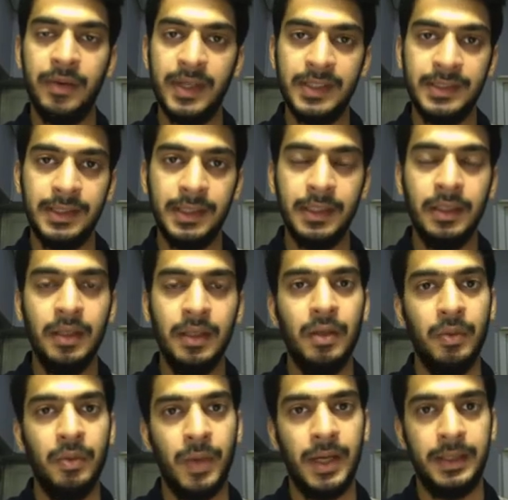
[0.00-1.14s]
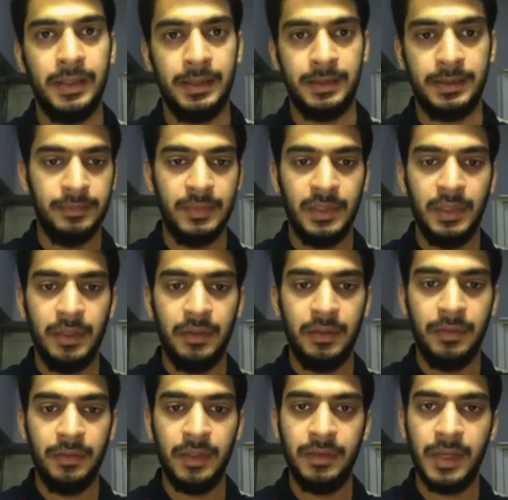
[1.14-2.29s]
sie, wartet.
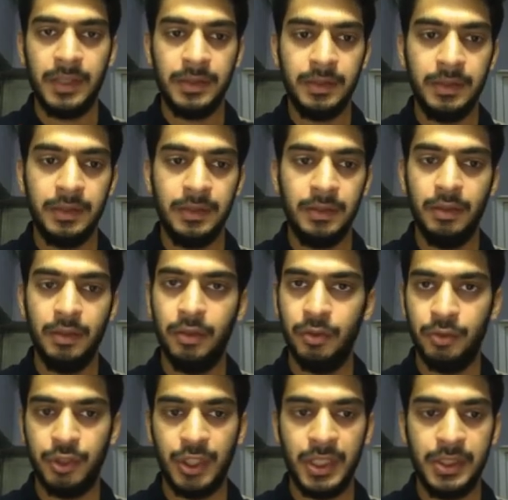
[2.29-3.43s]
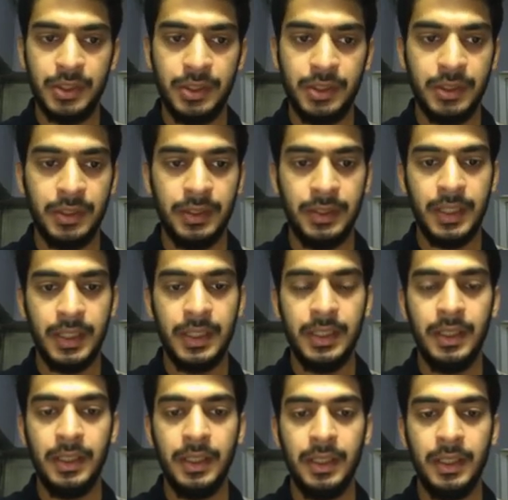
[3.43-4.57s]
Wir warten, no change. Then
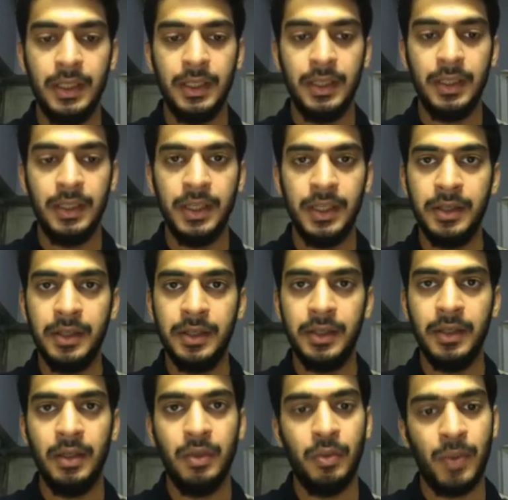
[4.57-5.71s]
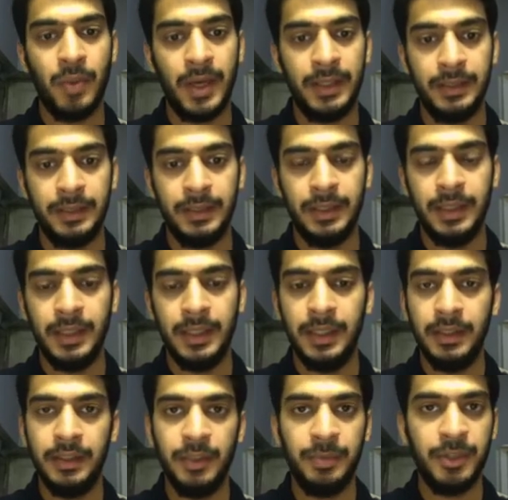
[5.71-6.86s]
ihr wartet.
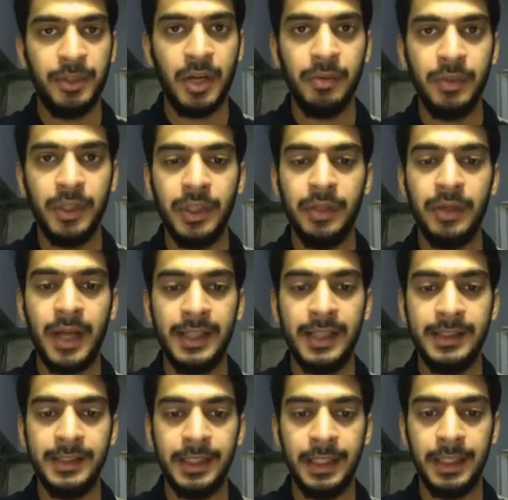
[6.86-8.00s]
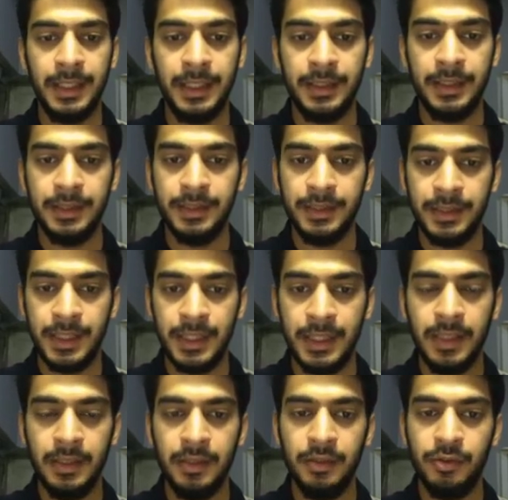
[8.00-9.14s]
The pronoun ihr has the ending t,
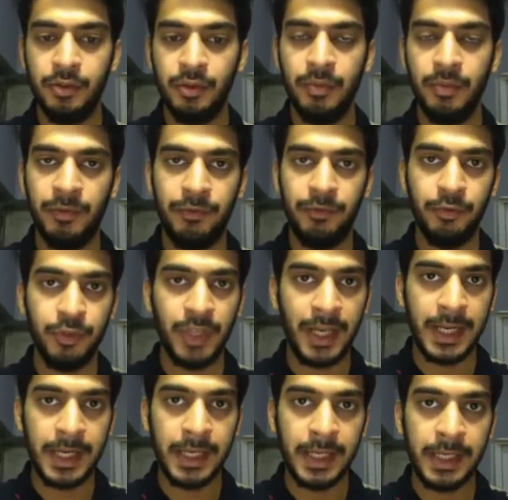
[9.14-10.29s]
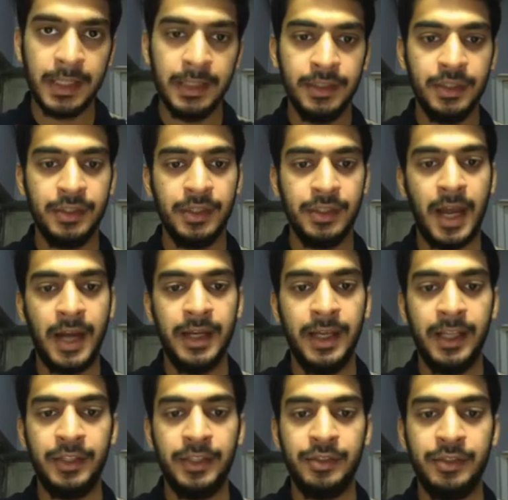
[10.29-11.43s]
so before the ending, just add
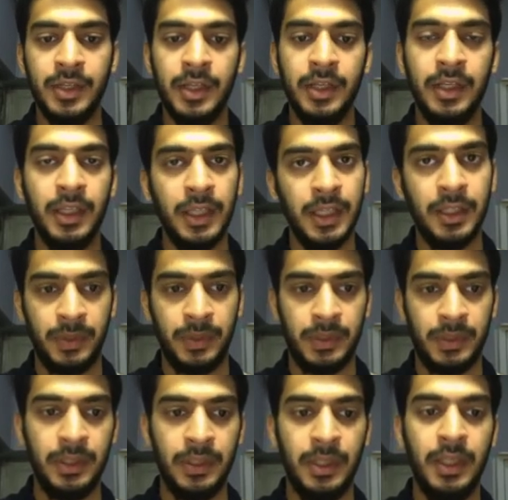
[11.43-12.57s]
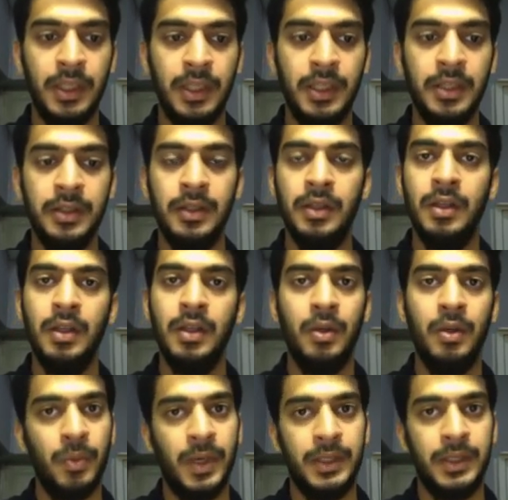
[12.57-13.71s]
extra e to it. Ihr
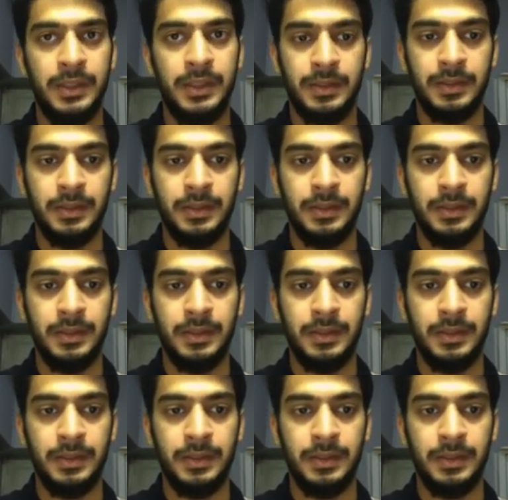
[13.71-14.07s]
wartet.